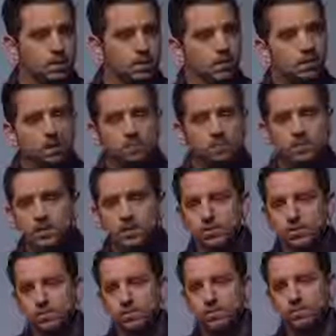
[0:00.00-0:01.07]
They love it
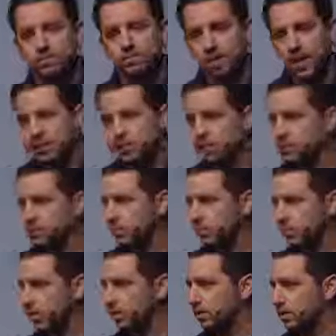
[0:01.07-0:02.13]
because it's the fastest
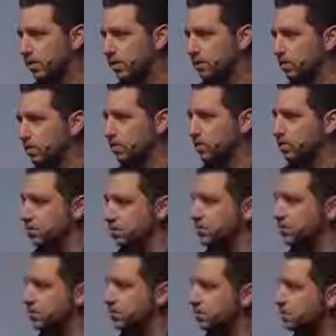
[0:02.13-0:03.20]
product they've ever
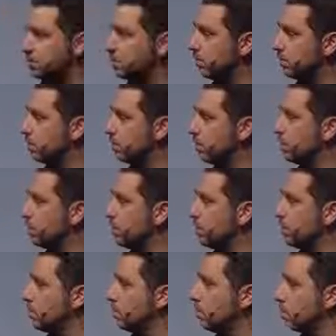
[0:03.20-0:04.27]
used.
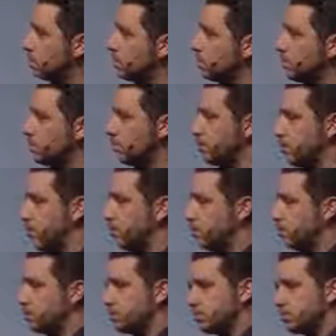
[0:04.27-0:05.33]
Surface Pro,